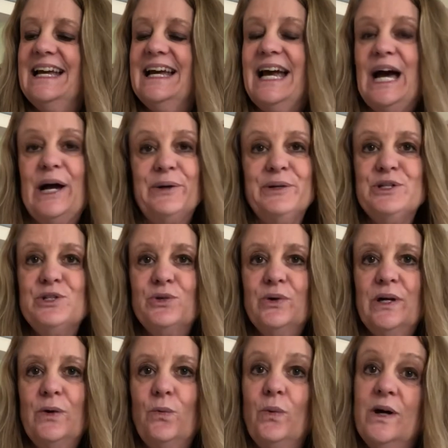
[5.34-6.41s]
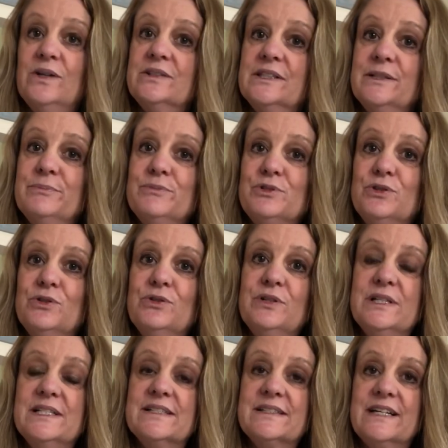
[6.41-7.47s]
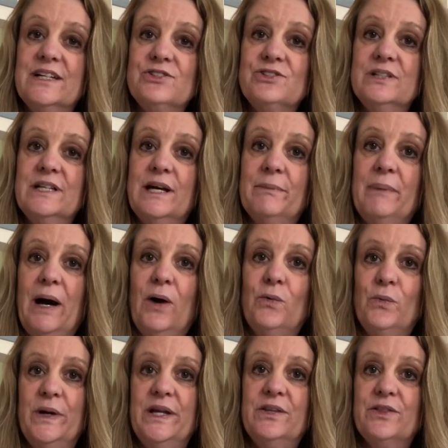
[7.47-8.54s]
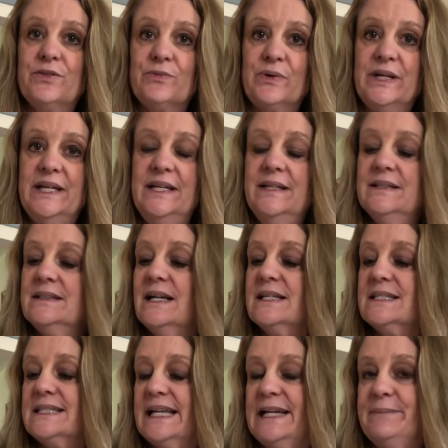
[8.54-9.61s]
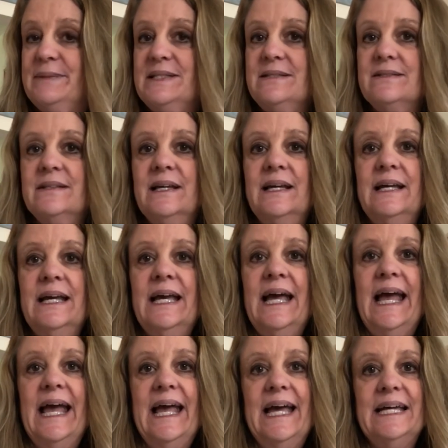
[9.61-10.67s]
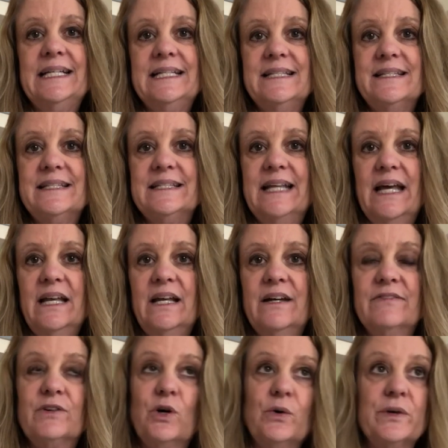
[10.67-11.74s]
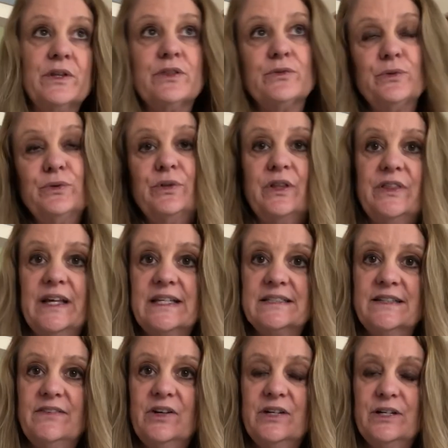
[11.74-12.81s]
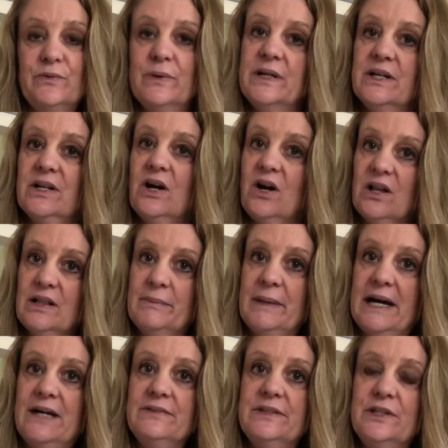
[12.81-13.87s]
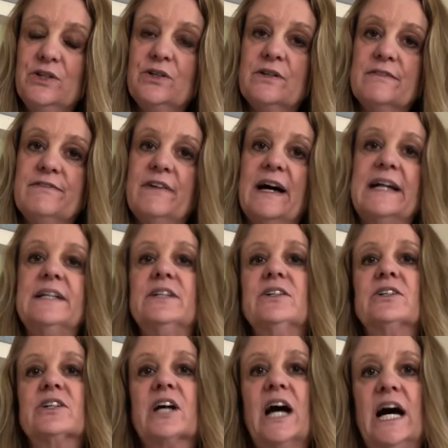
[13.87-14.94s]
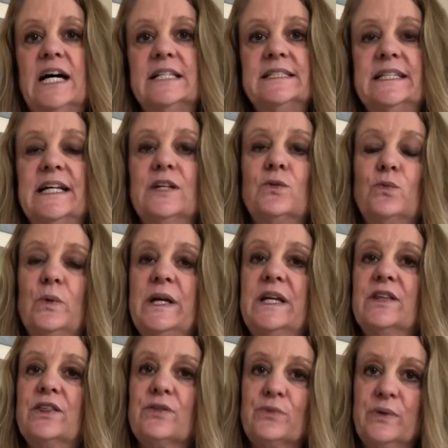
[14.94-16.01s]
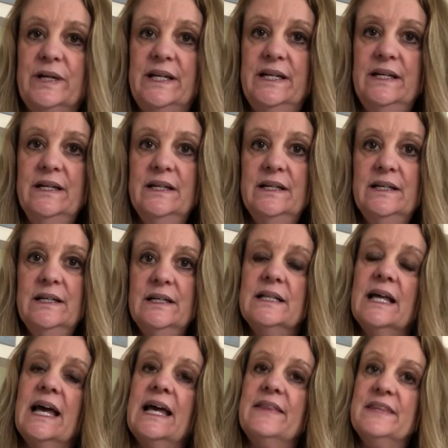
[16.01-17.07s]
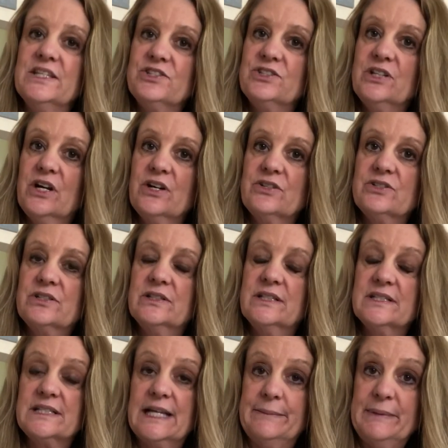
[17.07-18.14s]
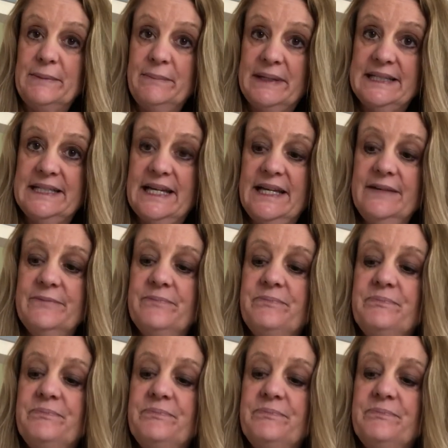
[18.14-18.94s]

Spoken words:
how are you doing? Welcome to the discussion about week 3 assignments. And instead of going through the things I've already written all about that you can find under content week 3, and this starts this coming Monday,